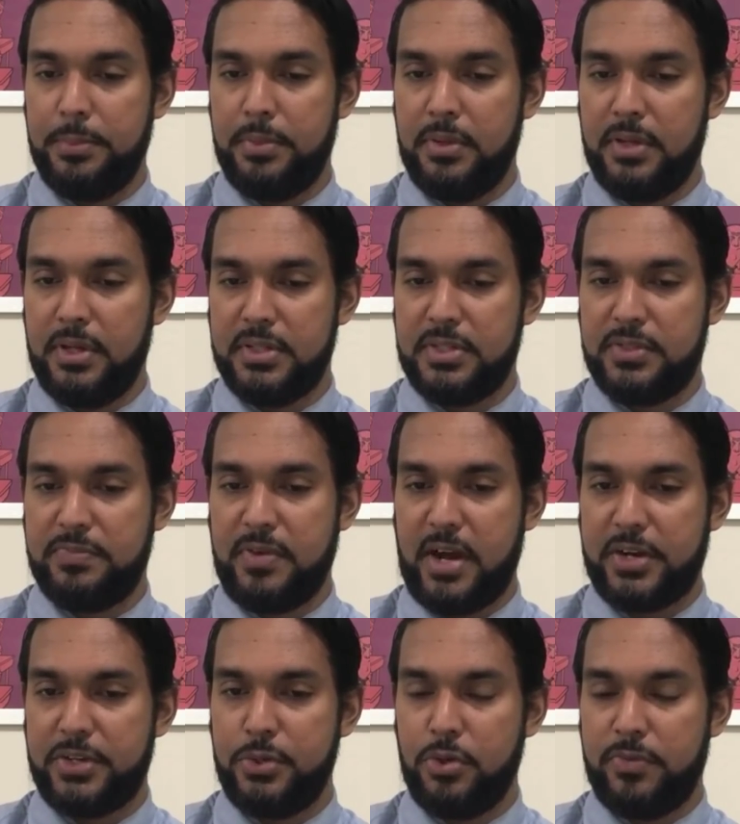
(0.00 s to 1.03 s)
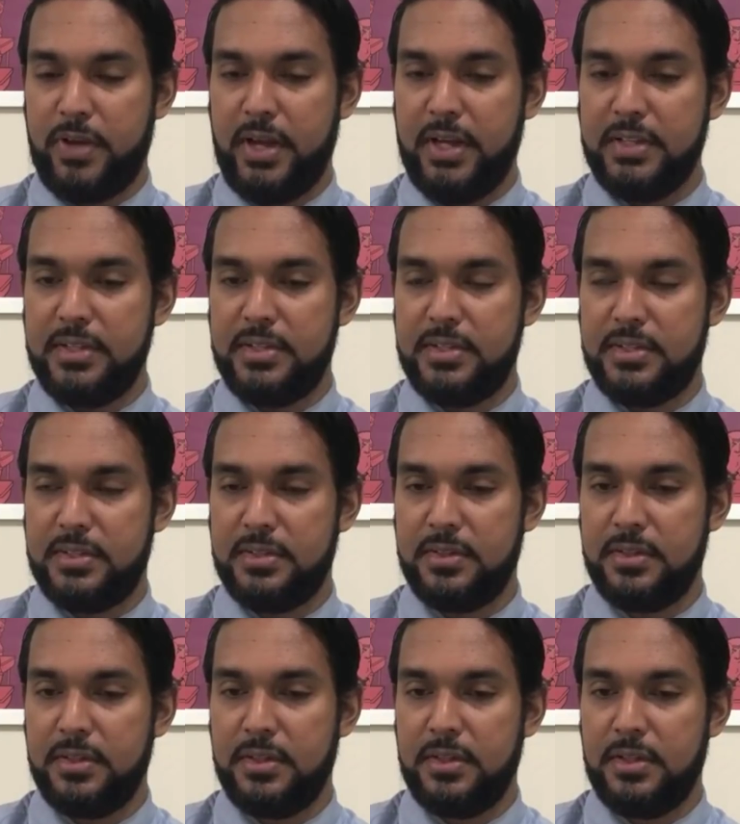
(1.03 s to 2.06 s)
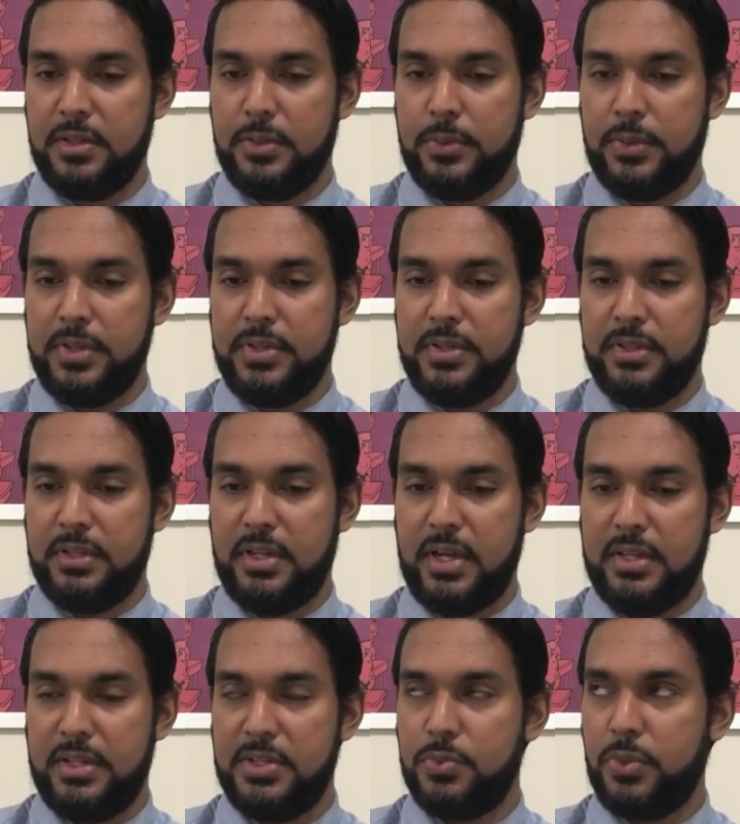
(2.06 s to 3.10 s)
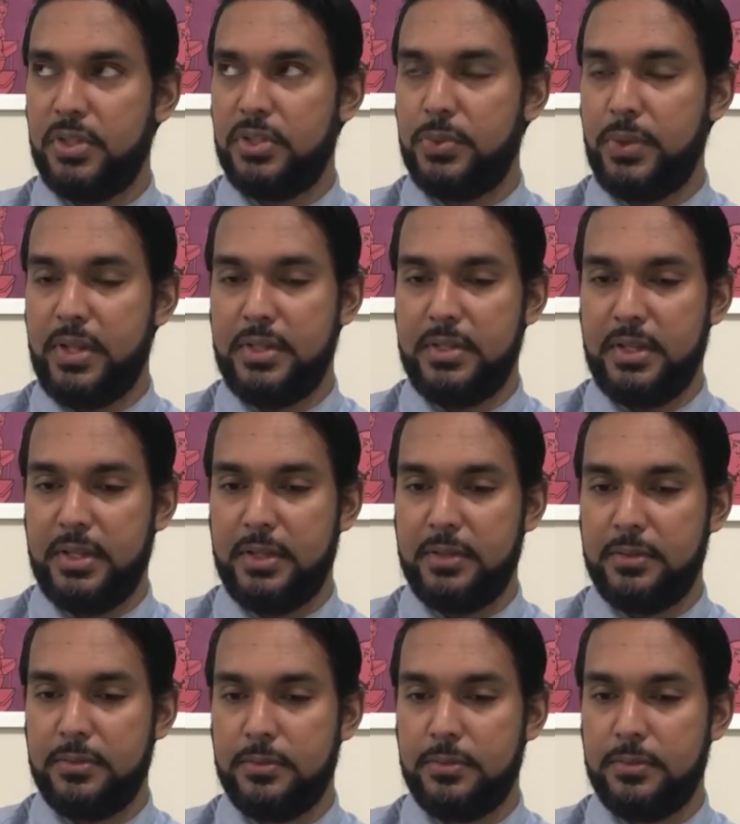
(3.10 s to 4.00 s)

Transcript: plus factory overheads, 130 and 90 is 120.